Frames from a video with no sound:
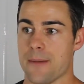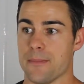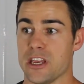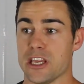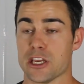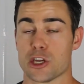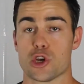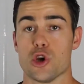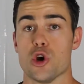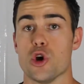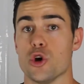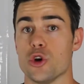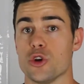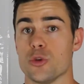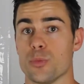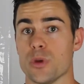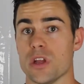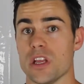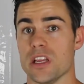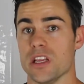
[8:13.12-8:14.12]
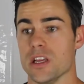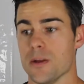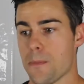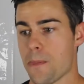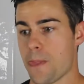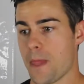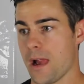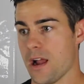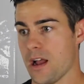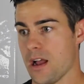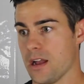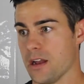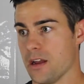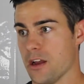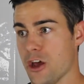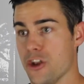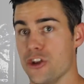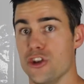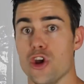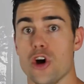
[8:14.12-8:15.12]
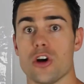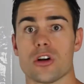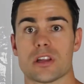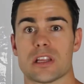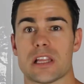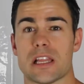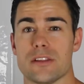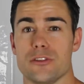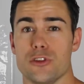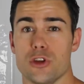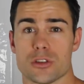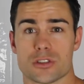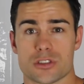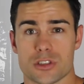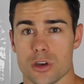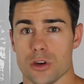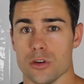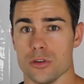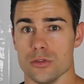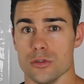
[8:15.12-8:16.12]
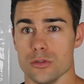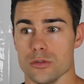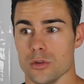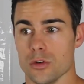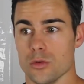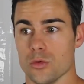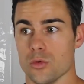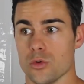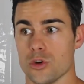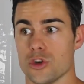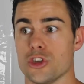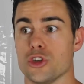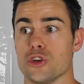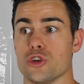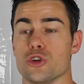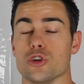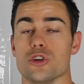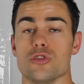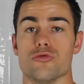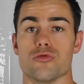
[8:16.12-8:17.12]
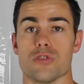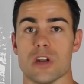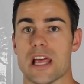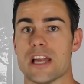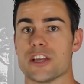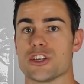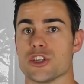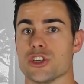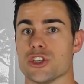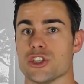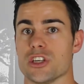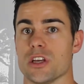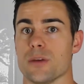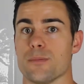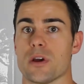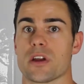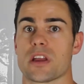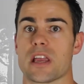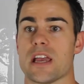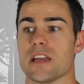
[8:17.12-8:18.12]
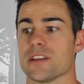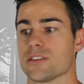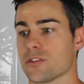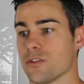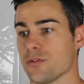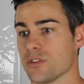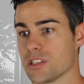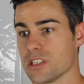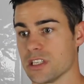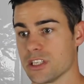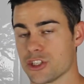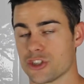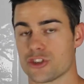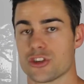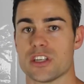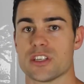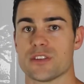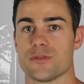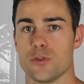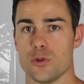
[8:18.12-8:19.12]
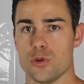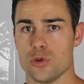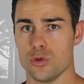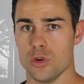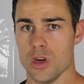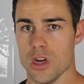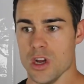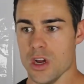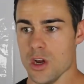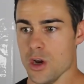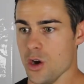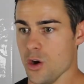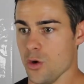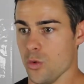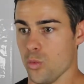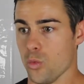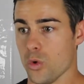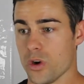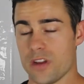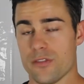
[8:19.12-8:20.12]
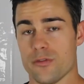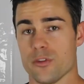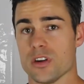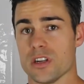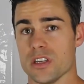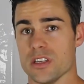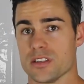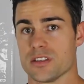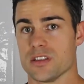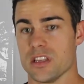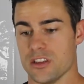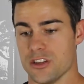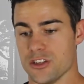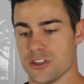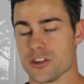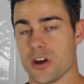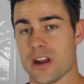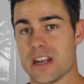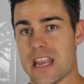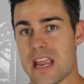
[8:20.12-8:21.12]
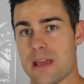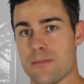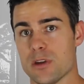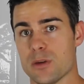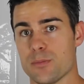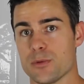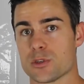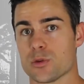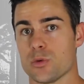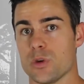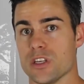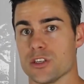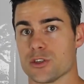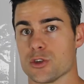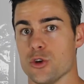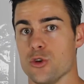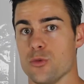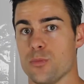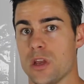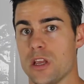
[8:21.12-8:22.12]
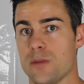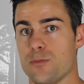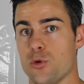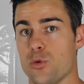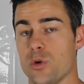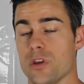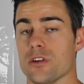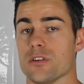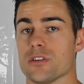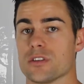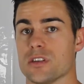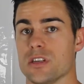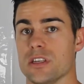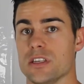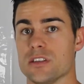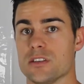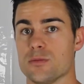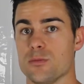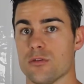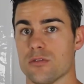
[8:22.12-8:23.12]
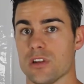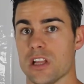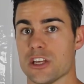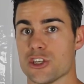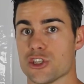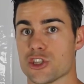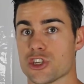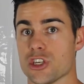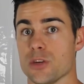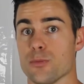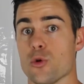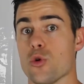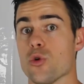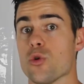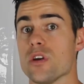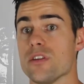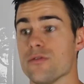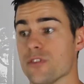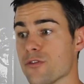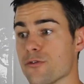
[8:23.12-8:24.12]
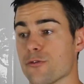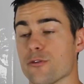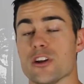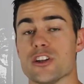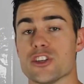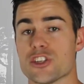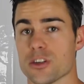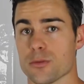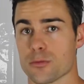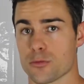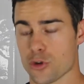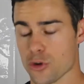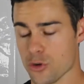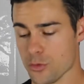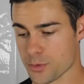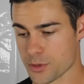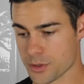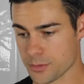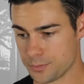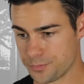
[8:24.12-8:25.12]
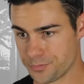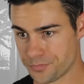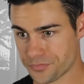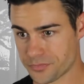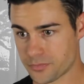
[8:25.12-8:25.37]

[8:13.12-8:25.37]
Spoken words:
It could be a not so good relationship, okay? It's obviously stressful. Whatever it is, the dynamic between two people, whether it's an intimate relationship or even friendship groups,